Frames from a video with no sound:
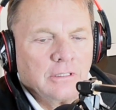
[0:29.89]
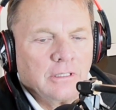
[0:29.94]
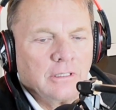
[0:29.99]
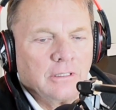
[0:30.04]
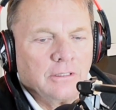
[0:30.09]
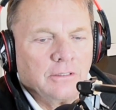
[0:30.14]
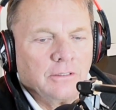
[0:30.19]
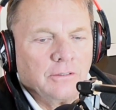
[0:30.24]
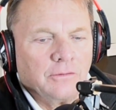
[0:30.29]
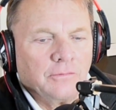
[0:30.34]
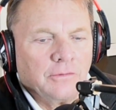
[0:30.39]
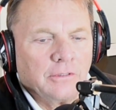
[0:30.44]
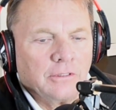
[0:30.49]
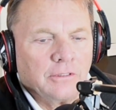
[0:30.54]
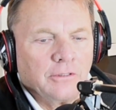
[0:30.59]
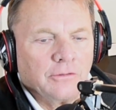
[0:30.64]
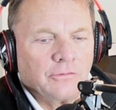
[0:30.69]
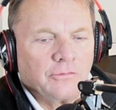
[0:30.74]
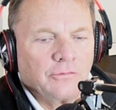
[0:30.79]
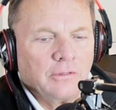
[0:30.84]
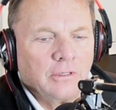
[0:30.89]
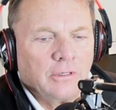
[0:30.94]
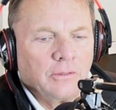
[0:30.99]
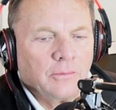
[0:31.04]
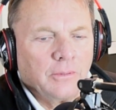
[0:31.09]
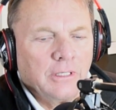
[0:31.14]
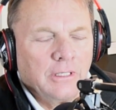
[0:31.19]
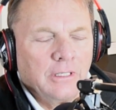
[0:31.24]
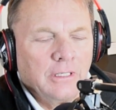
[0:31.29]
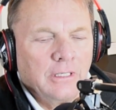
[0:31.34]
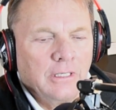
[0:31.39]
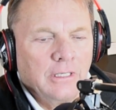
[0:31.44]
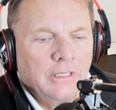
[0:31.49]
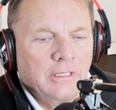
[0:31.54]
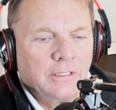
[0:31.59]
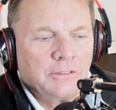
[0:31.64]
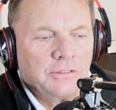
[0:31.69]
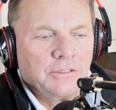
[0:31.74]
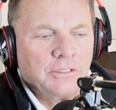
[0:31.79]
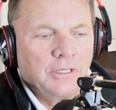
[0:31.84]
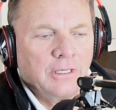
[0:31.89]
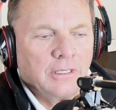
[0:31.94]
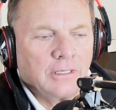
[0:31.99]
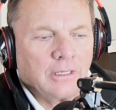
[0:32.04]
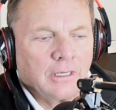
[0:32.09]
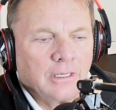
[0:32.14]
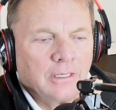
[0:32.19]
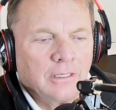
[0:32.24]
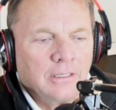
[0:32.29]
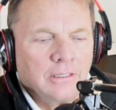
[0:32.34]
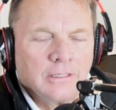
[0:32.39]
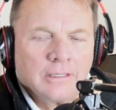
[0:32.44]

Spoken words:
of the Distillery Channel